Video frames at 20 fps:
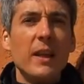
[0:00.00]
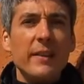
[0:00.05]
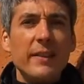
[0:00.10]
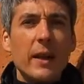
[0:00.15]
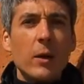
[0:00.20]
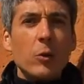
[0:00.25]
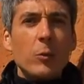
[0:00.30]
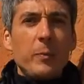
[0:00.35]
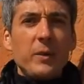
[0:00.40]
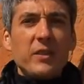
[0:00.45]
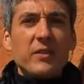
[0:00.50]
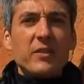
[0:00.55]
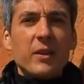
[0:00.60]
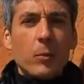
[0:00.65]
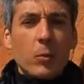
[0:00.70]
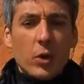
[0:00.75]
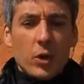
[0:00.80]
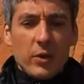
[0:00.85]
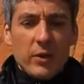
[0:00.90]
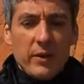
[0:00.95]
That would be
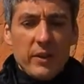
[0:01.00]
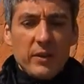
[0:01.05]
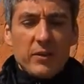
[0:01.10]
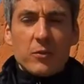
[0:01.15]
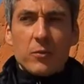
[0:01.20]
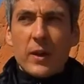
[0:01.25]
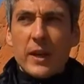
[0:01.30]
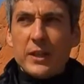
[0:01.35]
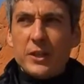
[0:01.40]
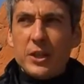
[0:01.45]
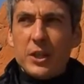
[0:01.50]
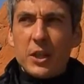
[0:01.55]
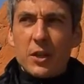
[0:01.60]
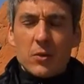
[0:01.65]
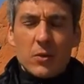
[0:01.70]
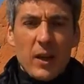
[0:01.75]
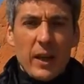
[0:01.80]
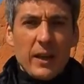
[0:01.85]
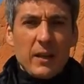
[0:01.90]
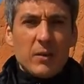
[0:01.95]
somewhere in this range here,
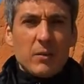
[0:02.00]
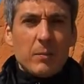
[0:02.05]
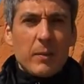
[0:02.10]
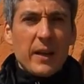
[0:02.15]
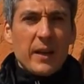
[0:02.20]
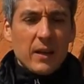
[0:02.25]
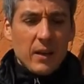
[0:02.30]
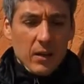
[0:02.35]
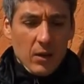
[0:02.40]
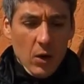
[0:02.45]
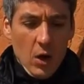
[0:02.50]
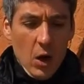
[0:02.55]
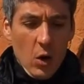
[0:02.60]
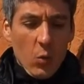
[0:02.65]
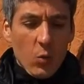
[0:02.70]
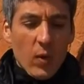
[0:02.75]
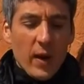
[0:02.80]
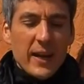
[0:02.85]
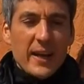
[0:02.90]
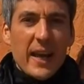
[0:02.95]
right? Make a
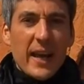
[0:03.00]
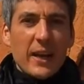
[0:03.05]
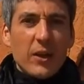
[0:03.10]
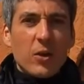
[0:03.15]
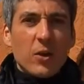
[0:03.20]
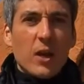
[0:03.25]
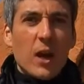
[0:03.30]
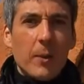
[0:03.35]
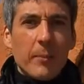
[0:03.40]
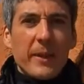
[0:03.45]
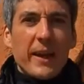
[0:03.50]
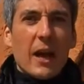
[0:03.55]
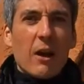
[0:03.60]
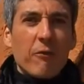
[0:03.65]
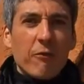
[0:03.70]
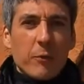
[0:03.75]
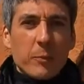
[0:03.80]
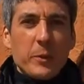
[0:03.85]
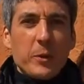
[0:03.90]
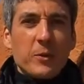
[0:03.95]
right angle coming out
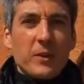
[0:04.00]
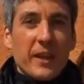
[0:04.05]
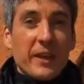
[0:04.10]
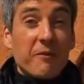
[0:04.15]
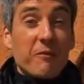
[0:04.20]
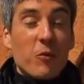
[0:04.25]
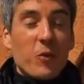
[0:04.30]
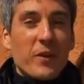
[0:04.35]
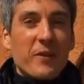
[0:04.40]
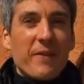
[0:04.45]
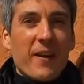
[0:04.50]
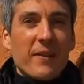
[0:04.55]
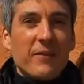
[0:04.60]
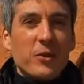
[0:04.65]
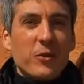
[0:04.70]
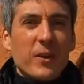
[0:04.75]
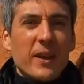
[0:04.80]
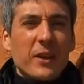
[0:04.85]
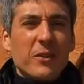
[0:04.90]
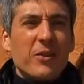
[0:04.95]
from you at like forty-five
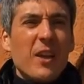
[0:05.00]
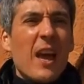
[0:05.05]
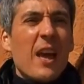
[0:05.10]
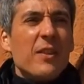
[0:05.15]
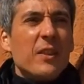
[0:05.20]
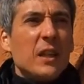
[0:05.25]
degree angles.